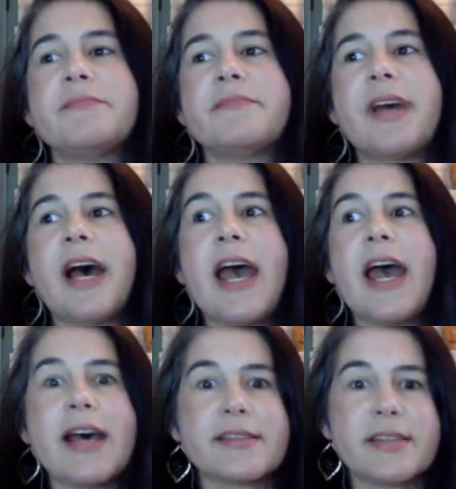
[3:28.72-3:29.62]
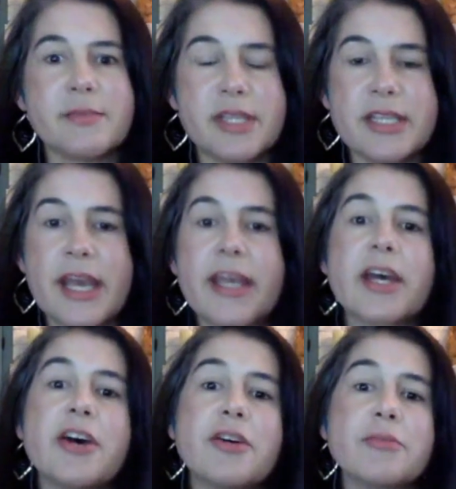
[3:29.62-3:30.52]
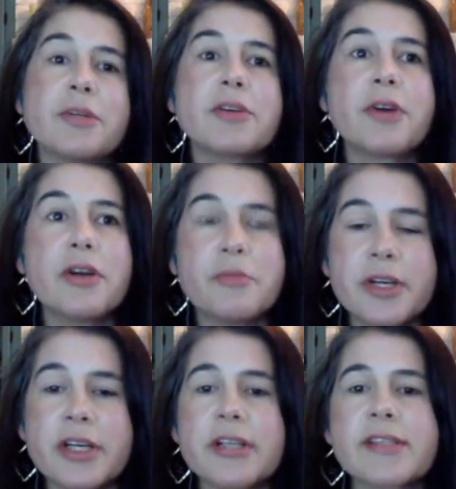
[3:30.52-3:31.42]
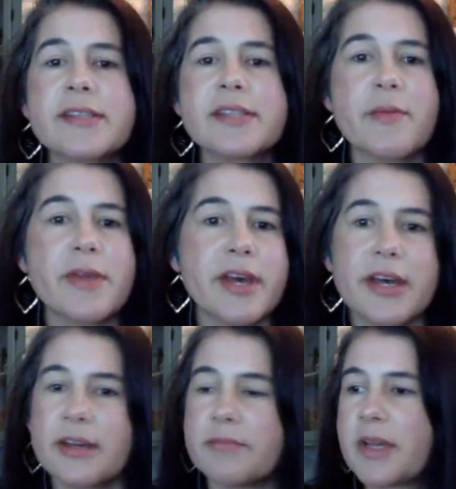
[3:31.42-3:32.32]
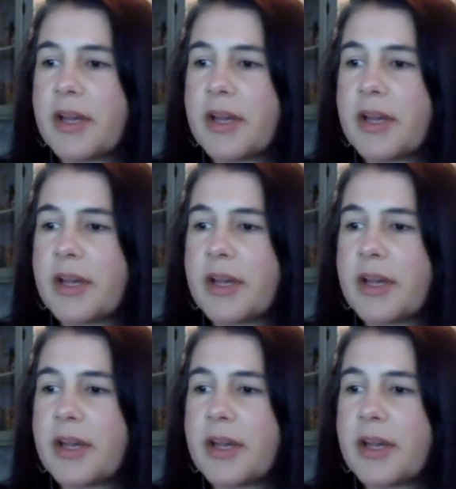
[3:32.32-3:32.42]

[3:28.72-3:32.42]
I asked them to take home Chromebooks and some of the